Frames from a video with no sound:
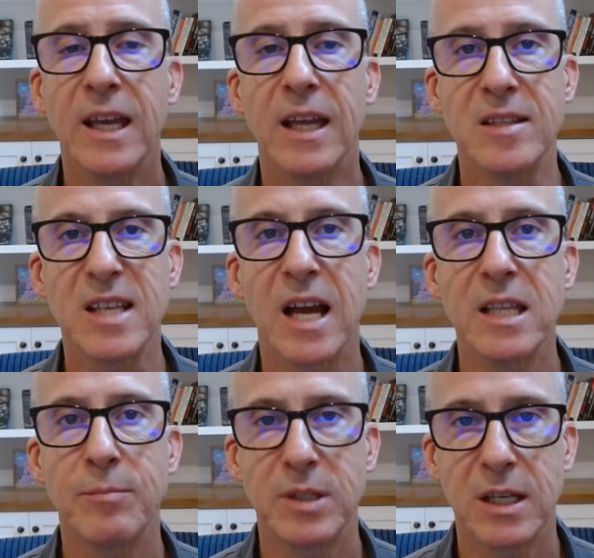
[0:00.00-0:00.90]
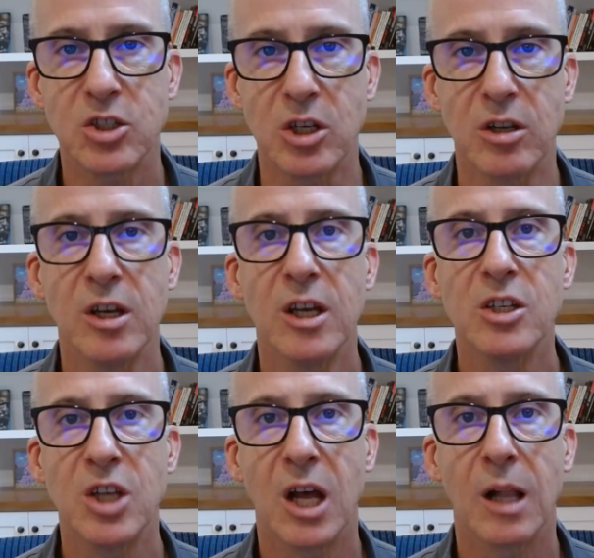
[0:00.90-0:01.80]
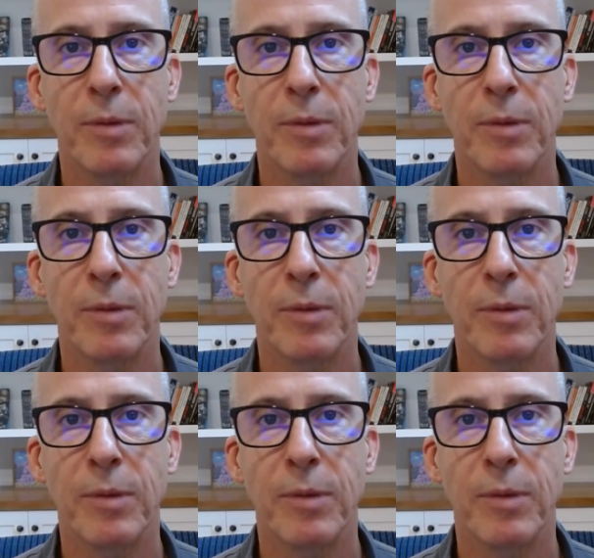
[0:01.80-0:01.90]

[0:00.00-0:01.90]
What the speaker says: and sign the petition to help